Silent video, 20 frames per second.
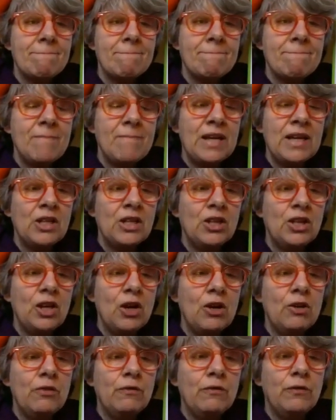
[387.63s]
we could
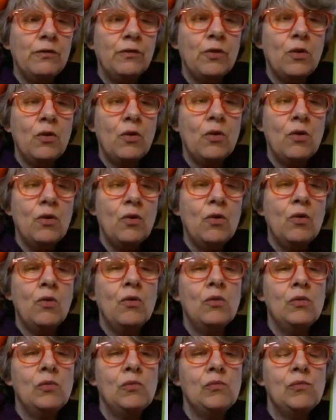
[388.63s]
go for,